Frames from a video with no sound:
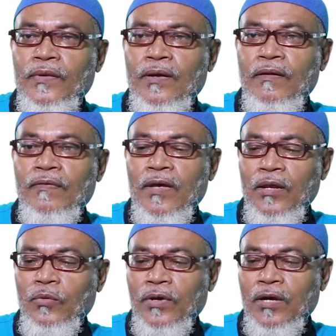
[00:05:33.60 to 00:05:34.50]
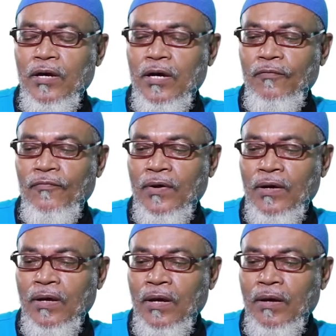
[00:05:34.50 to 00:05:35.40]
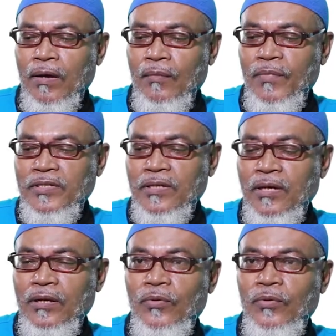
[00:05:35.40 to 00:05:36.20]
and then we have basically